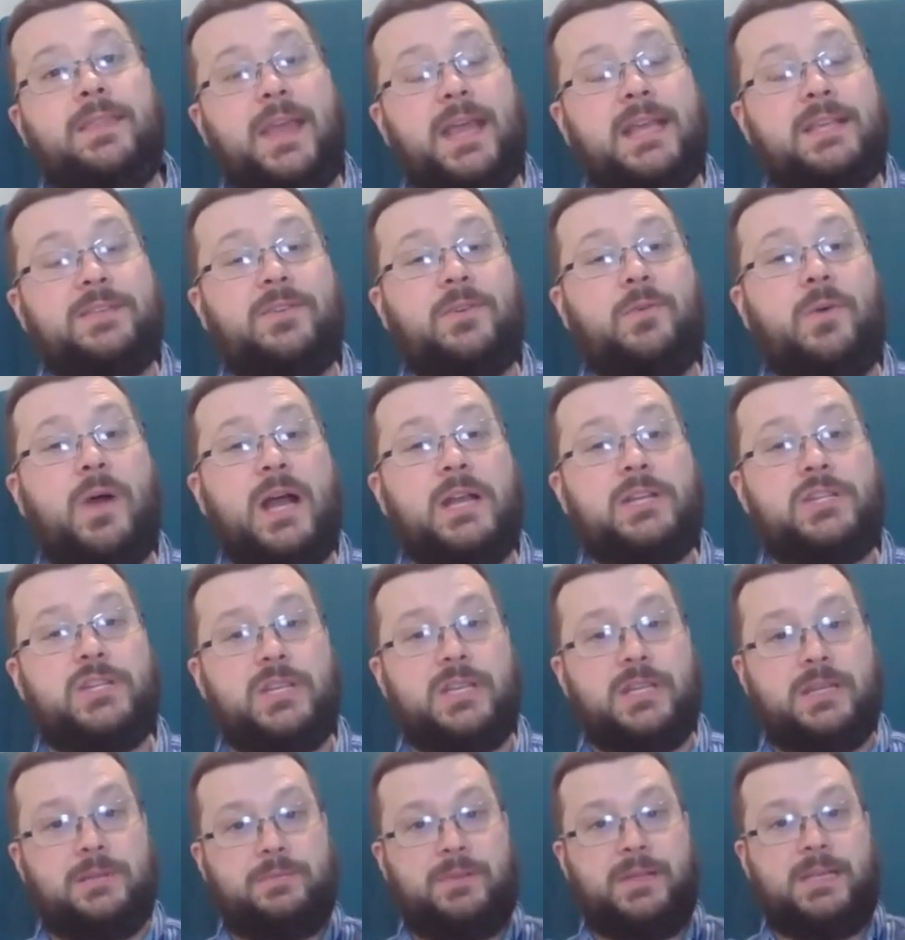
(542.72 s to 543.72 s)
Thanks for
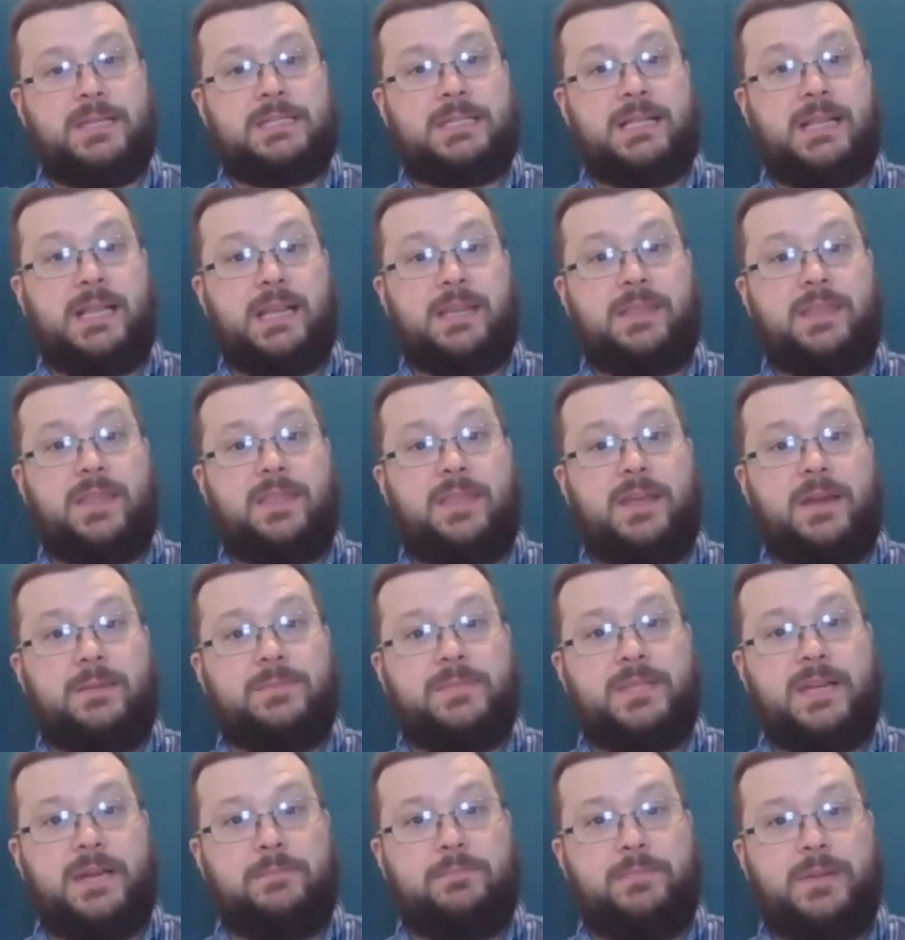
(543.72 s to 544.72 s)
watching, and please click the
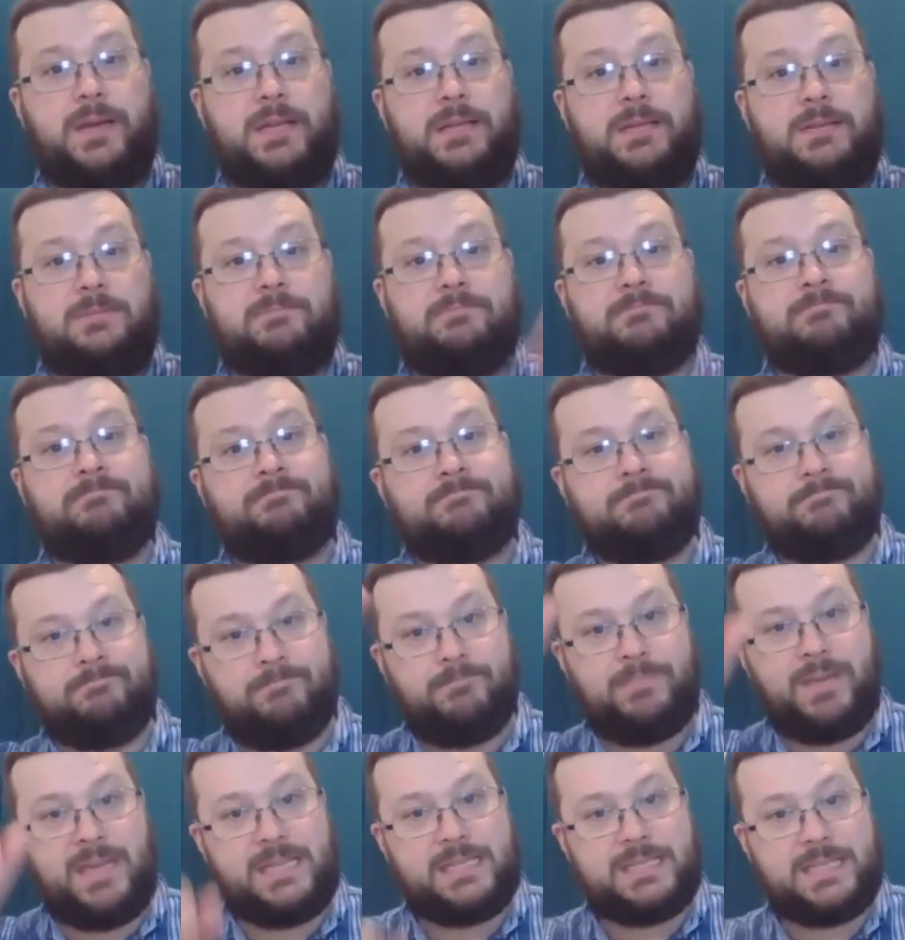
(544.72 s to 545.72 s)
thumbs up button.
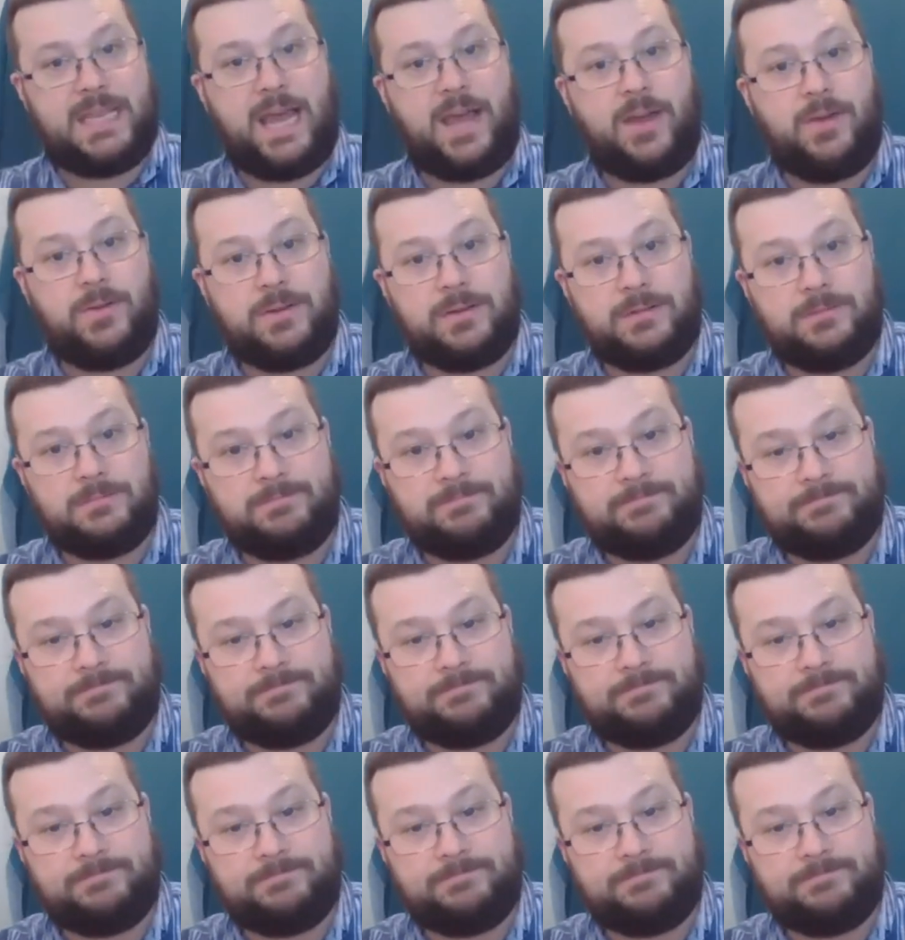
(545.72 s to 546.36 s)
Peace out.